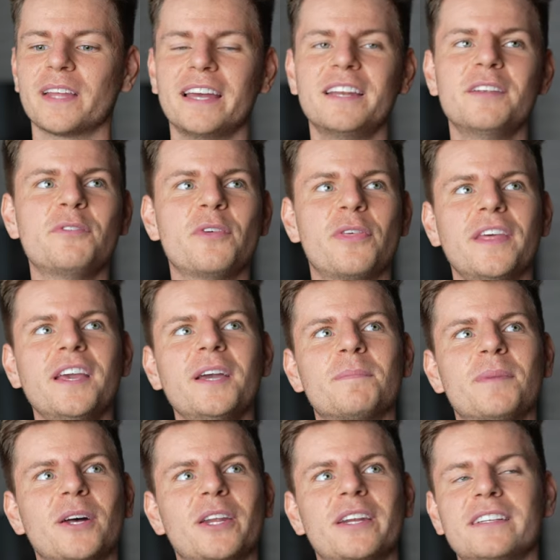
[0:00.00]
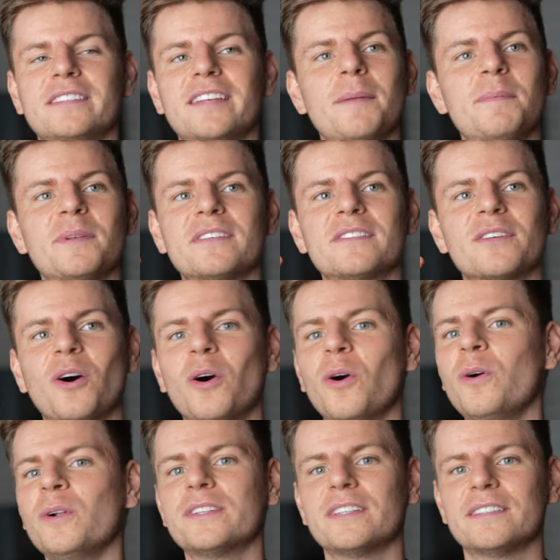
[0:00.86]
And if you think about it, this happens
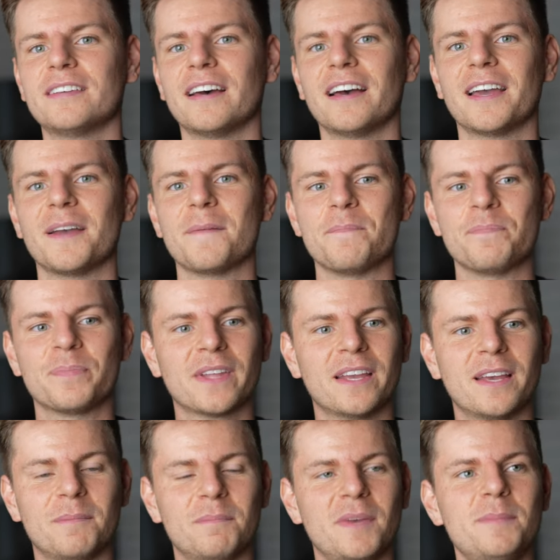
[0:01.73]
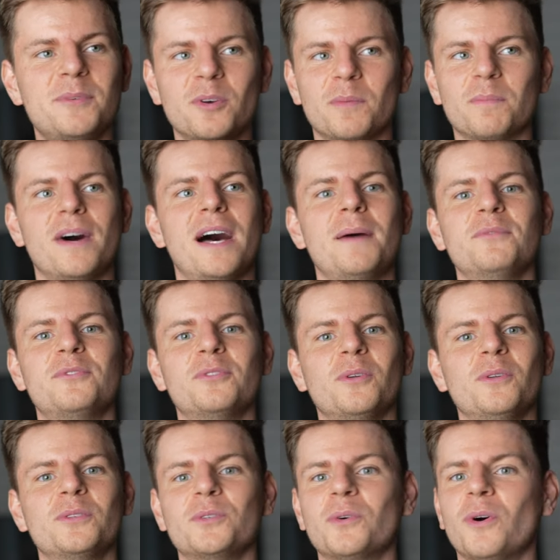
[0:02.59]
all the time. Maybe your mom
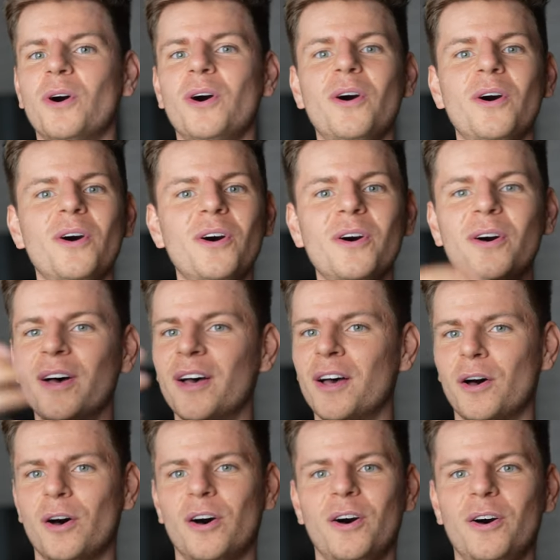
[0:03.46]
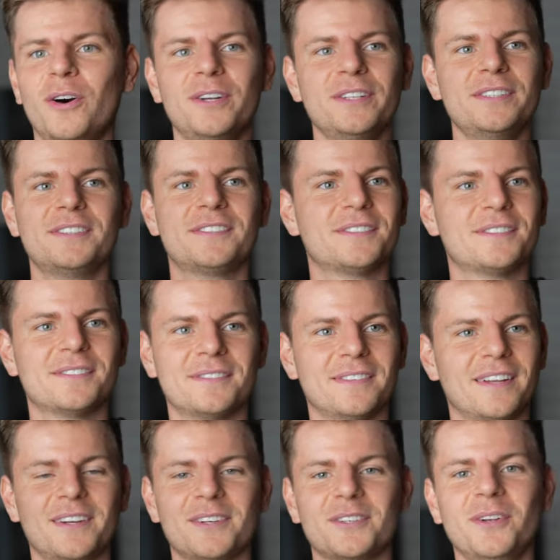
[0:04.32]
told you, oh, aunt,
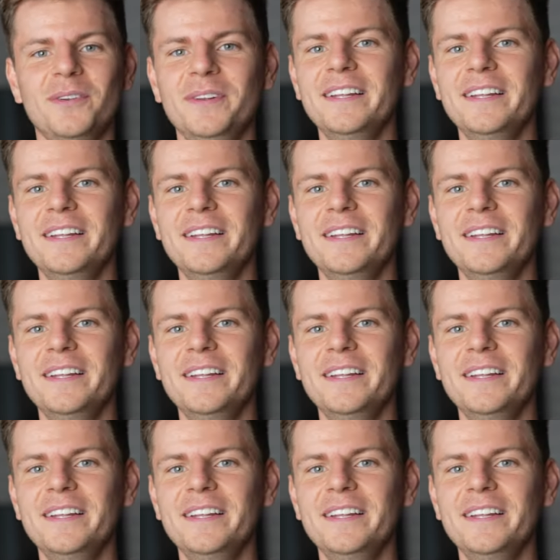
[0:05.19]
I don't know,